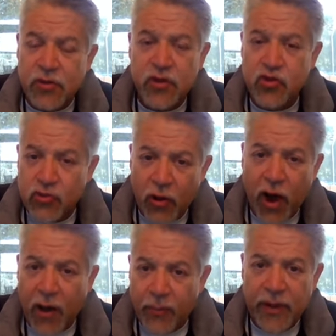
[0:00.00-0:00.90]
to
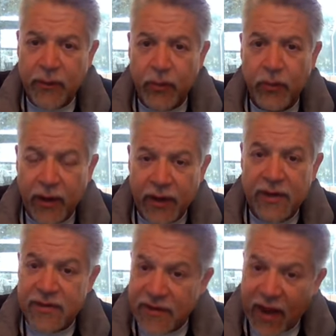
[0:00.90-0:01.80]
draw people in
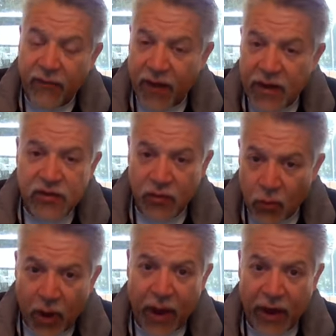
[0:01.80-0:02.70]
a salvation
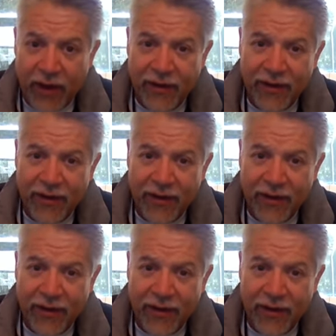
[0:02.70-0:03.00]
way.